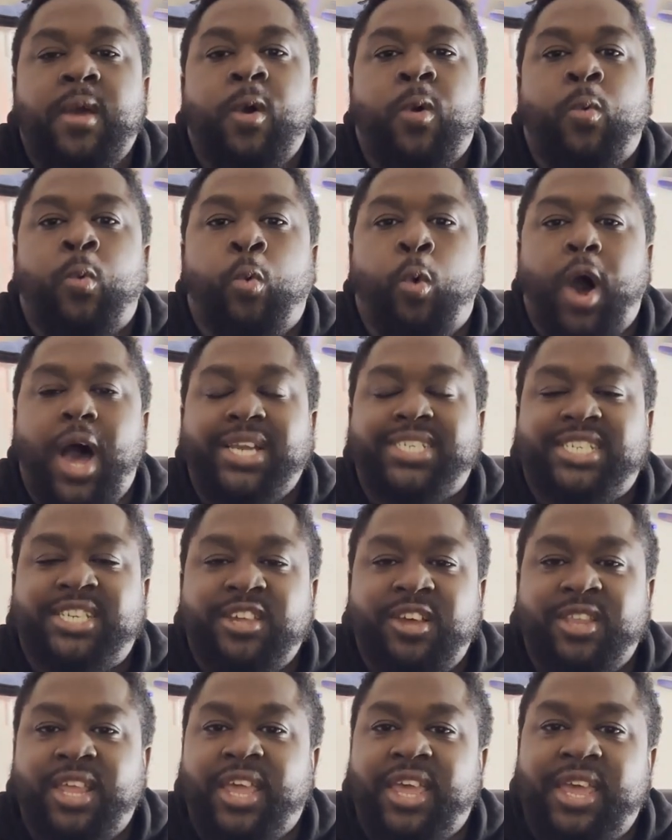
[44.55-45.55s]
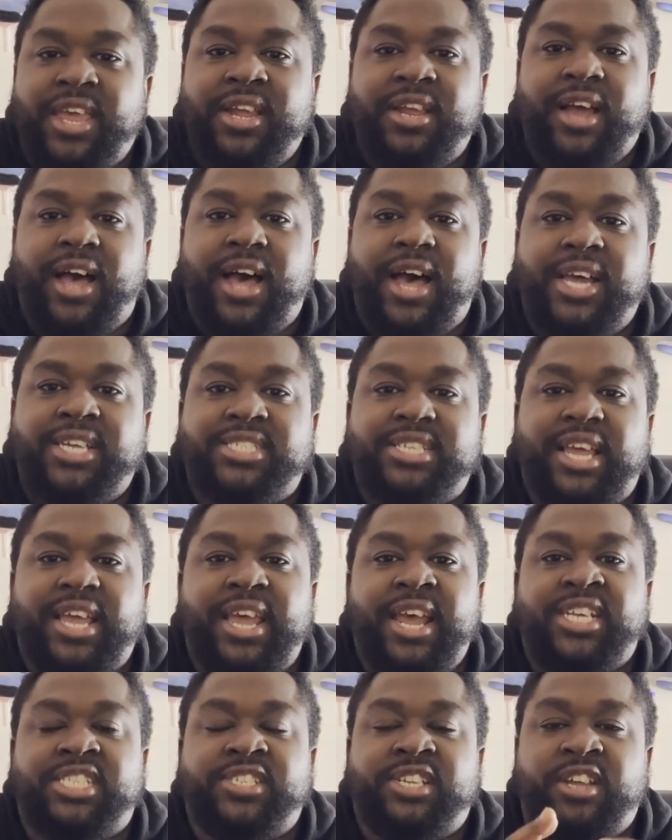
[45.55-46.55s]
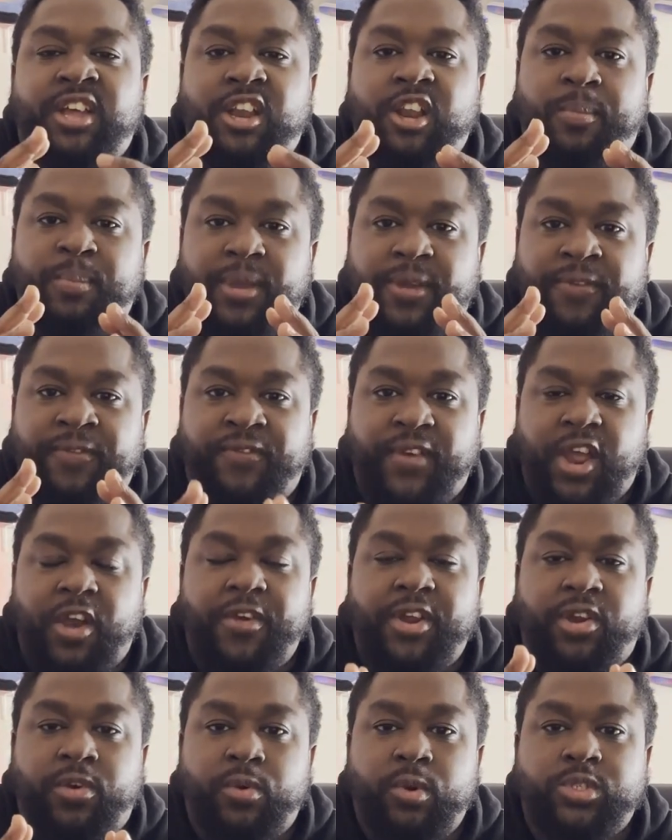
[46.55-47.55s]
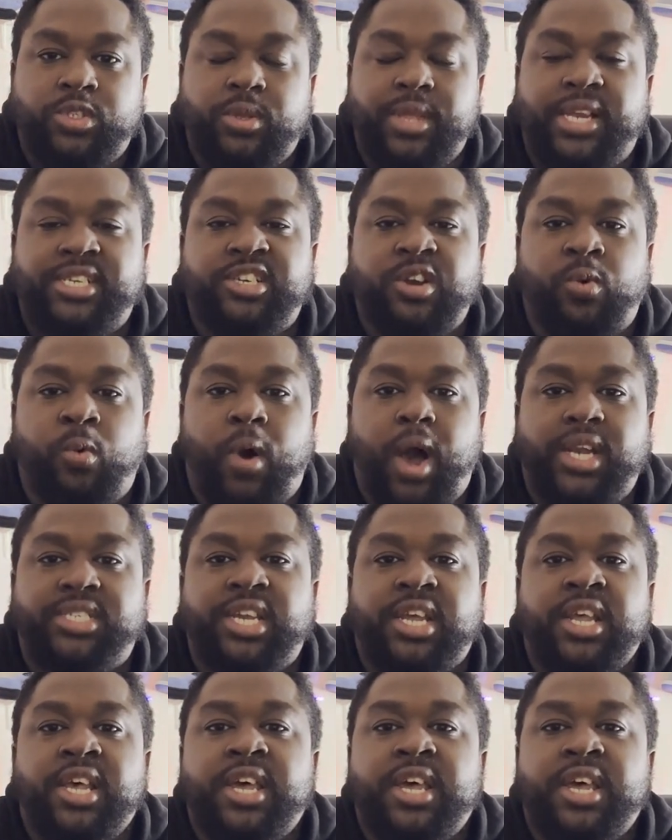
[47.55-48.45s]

Watch till the end, guys. It's going to be very crucial that you watch